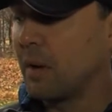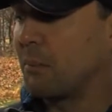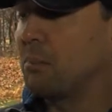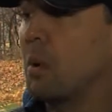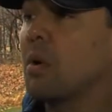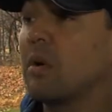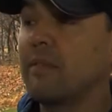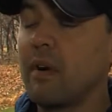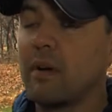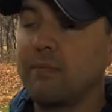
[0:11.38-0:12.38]
a bulk of
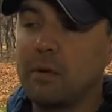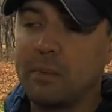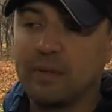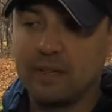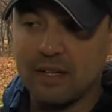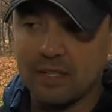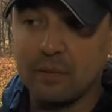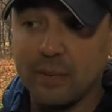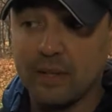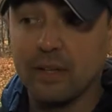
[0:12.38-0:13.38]
our filming is actually
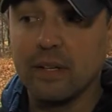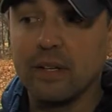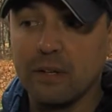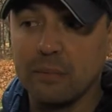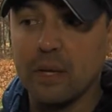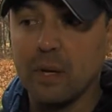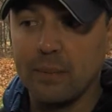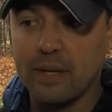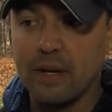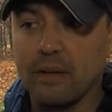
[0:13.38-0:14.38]
being done here in Montgomery
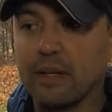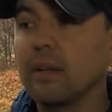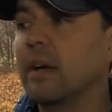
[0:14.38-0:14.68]
County.